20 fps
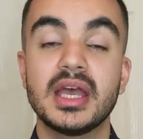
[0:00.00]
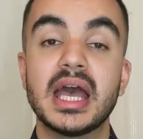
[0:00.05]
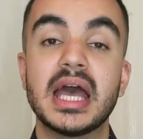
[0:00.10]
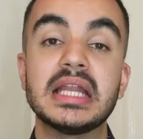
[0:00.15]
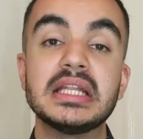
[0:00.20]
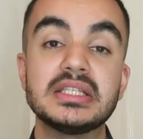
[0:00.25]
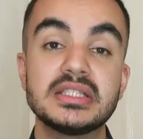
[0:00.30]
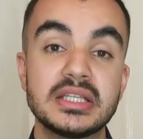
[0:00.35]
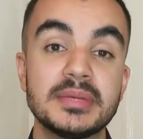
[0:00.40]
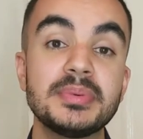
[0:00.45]

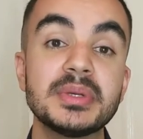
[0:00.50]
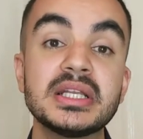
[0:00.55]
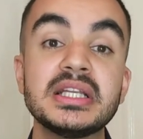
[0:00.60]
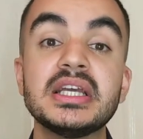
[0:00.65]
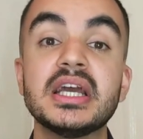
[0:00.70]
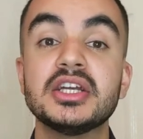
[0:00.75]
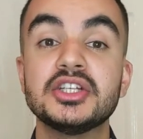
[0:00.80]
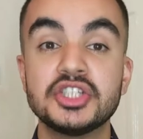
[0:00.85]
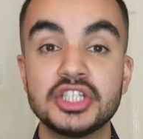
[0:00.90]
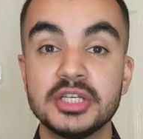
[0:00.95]
and it's
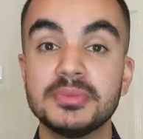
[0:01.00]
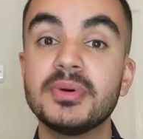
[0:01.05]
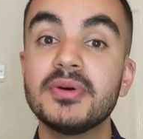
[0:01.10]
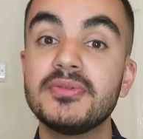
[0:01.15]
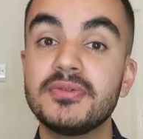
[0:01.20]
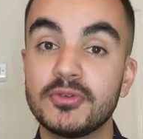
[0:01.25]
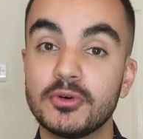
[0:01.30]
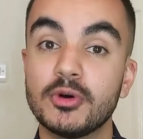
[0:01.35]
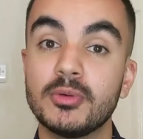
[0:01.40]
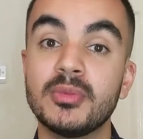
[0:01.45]
typically a cheaper
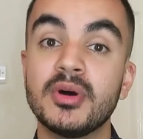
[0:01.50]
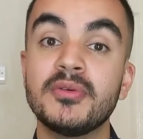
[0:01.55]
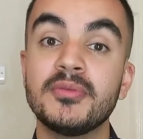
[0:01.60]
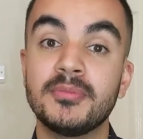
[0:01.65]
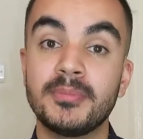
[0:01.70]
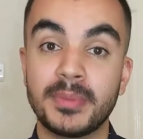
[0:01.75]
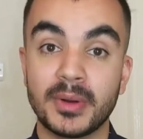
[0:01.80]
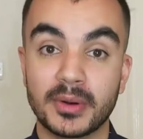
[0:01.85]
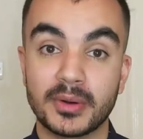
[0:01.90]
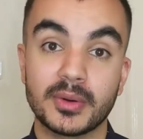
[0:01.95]
form
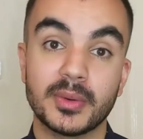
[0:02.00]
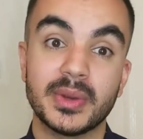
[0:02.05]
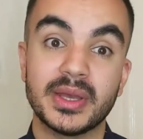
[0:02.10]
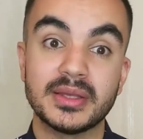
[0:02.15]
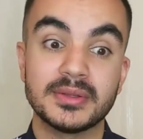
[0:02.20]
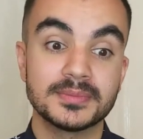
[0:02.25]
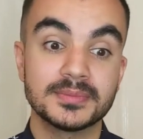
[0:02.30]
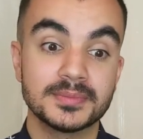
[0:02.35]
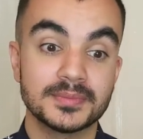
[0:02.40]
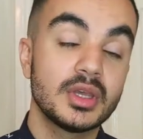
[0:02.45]
of
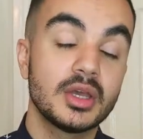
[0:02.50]
borrowing.